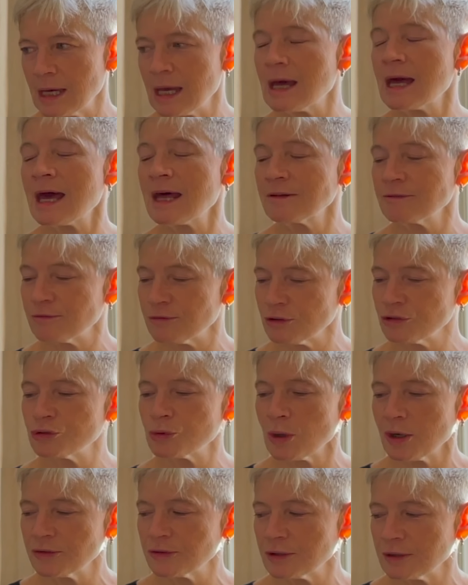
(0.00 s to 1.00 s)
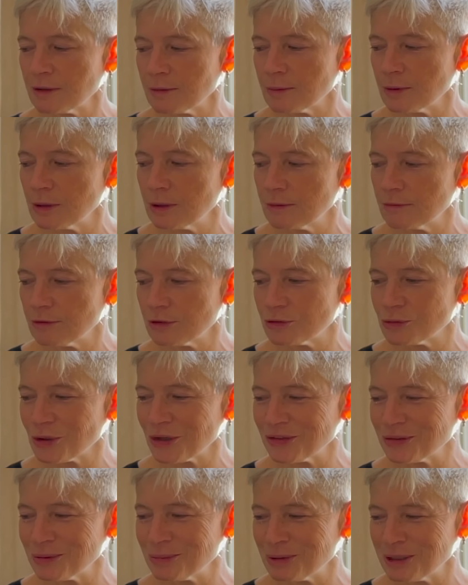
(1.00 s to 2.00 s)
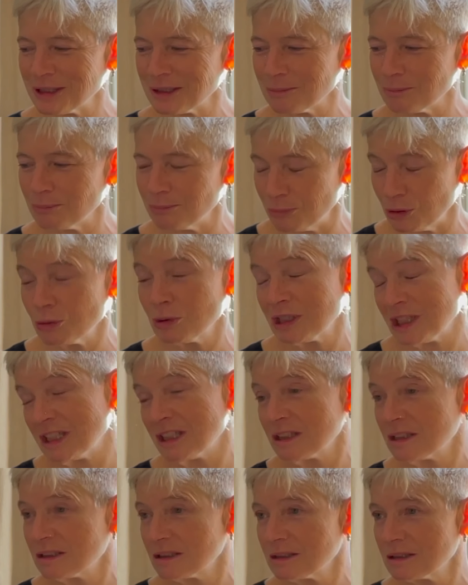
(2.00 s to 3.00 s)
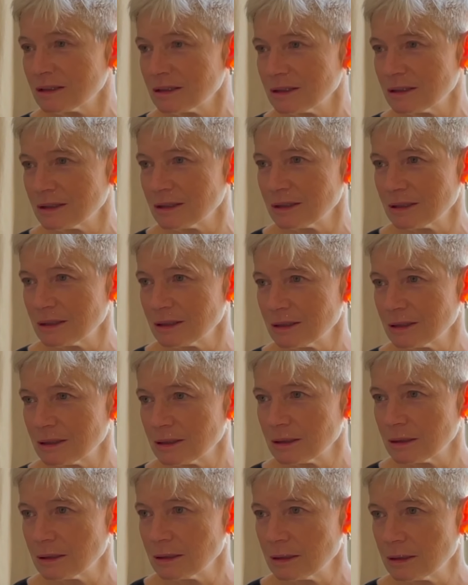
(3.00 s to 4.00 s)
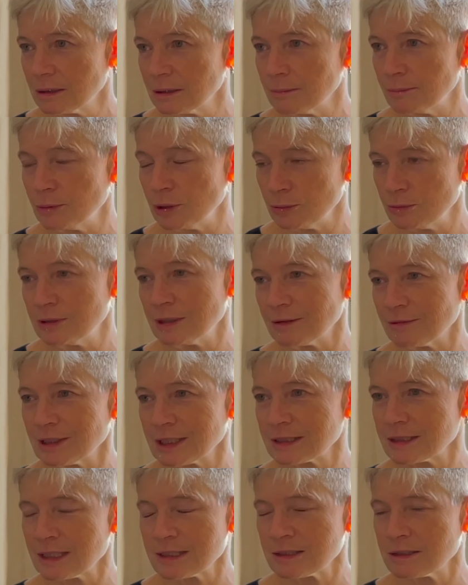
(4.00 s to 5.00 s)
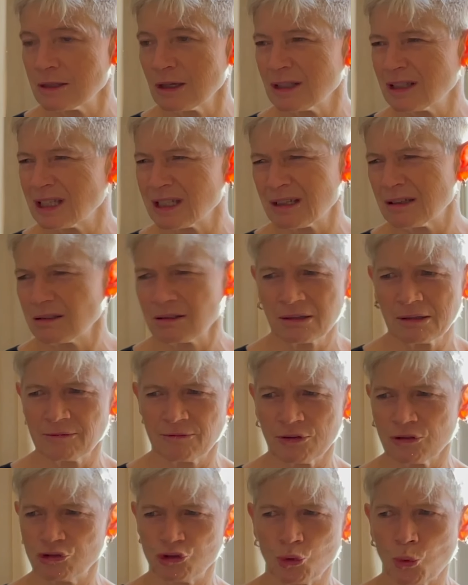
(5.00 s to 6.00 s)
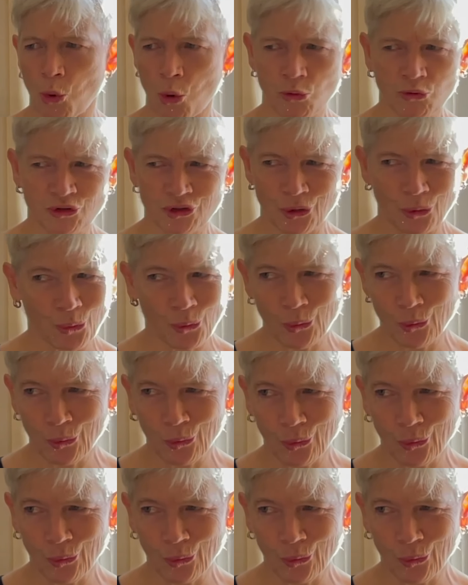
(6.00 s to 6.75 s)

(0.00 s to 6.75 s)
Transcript: and virtuosity. The virtuosity meaning beauty, the beauty of excess, not like virtuoso.